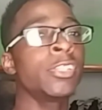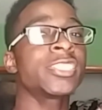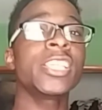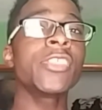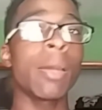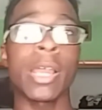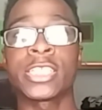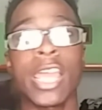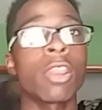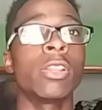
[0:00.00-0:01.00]
to see that my
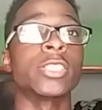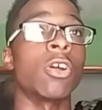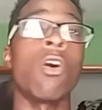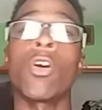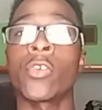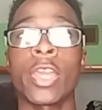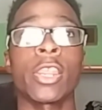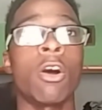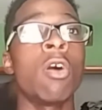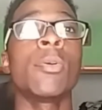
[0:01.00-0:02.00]
channel is
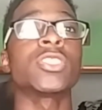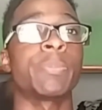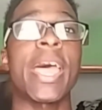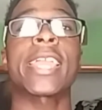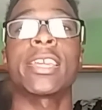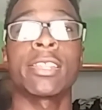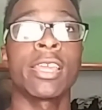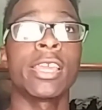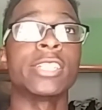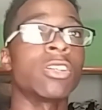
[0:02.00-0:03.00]
already almost back at,
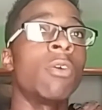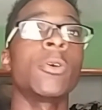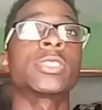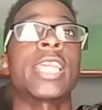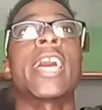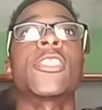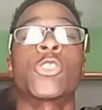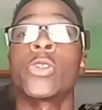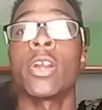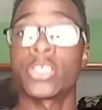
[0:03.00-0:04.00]
is almost
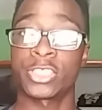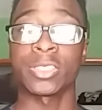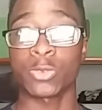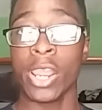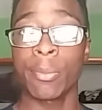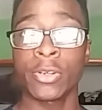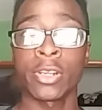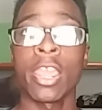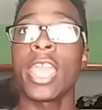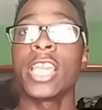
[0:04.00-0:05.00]
at 300
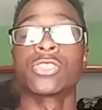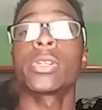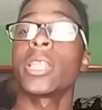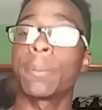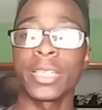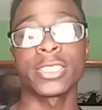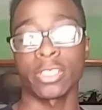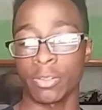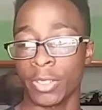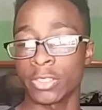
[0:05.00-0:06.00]
subscribers is really
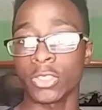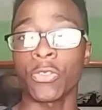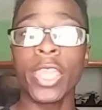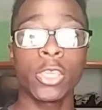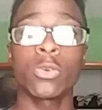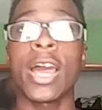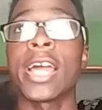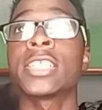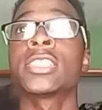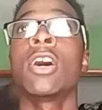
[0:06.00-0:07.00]
pleasing to me. So thank you
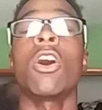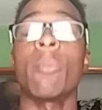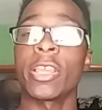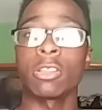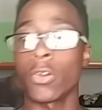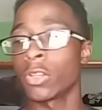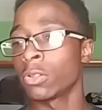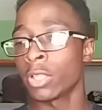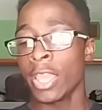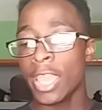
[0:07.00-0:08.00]
guys, all my
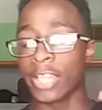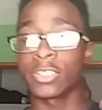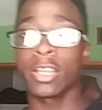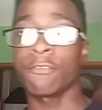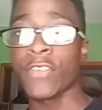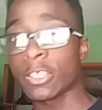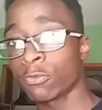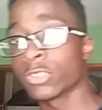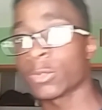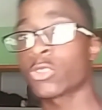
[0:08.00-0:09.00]
loyal and
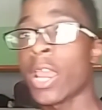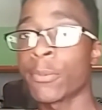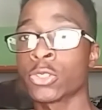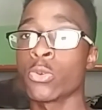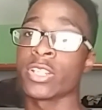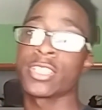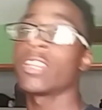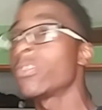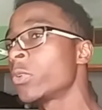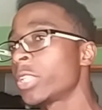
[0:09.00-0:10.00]
faithful subscribers who
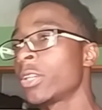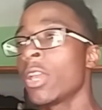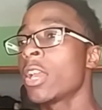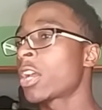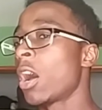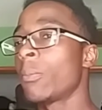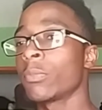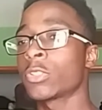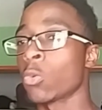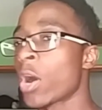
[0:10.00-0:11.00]
continually
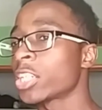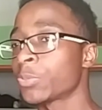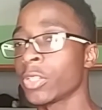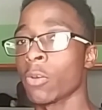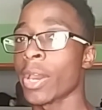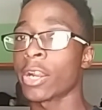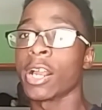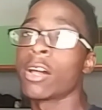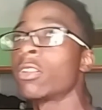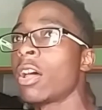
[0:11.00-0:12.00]
come to watch me no matter
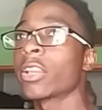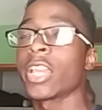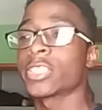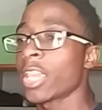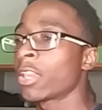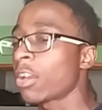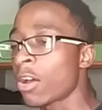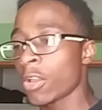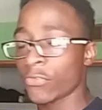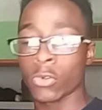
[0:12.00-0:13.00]
how long I take
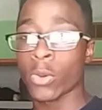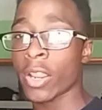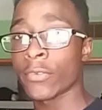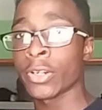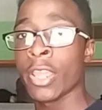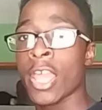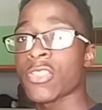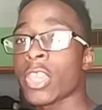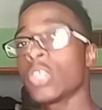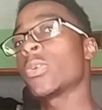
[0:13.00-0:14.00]
off or whatever.
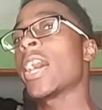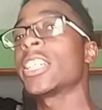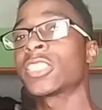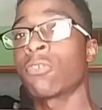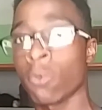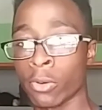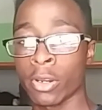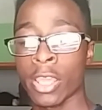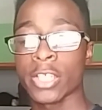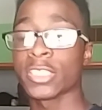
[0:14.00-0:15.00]
Thank you guys
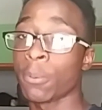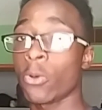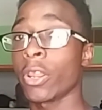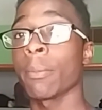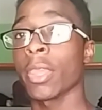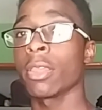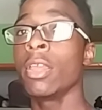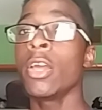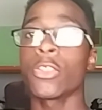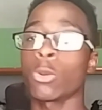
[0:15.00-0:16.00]
for supporting me,
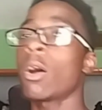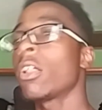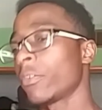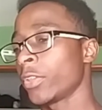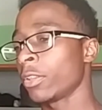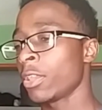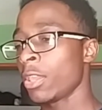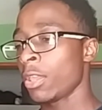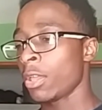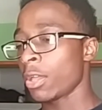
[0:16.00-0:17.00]
all of it.
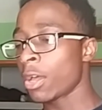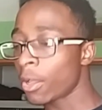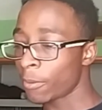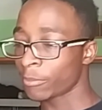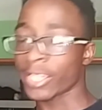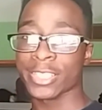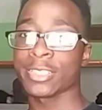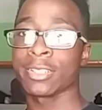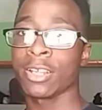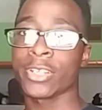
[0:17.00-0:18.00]

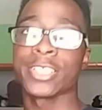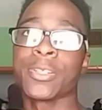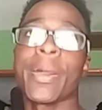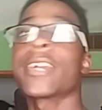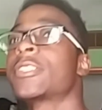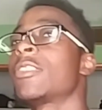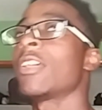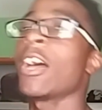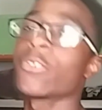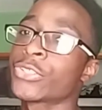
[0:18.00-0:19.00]
So back to
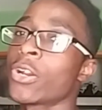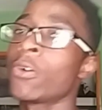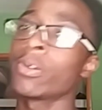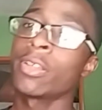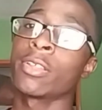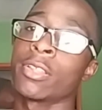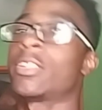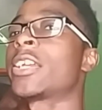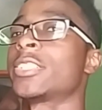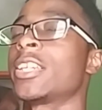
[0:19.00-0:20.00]
the
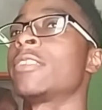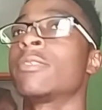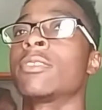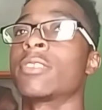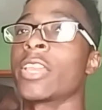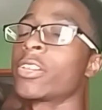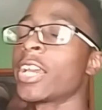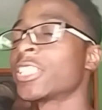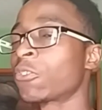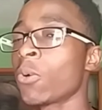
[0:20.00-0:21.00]
outro. Like I said, thank you
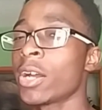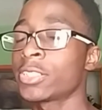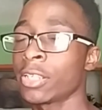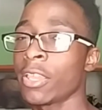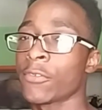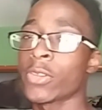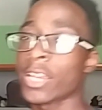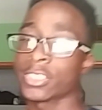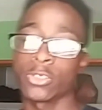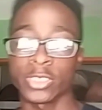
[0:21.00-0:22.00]
guys for watching. If you
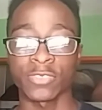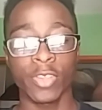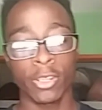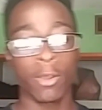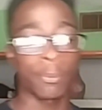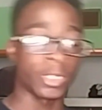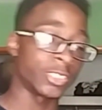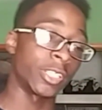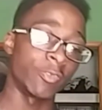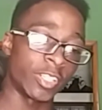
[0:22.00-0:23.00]
guys enjoyed this video,
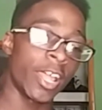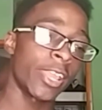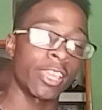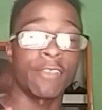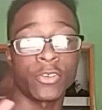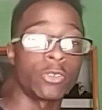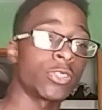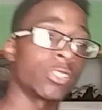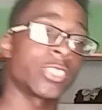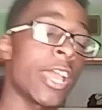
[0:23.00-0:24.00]
please leave a like. And if you're new to the